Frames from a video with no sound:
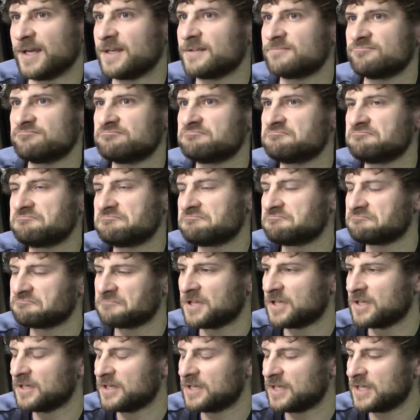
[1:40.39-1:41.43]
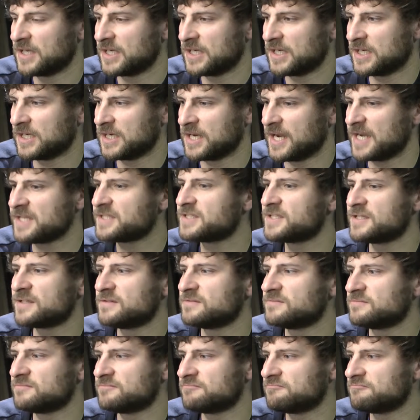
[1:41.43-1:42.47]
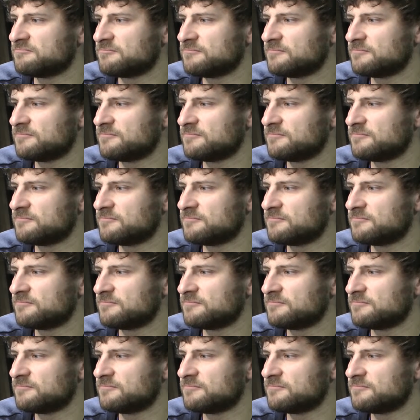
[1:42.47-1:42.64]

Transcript: and uh, I didn't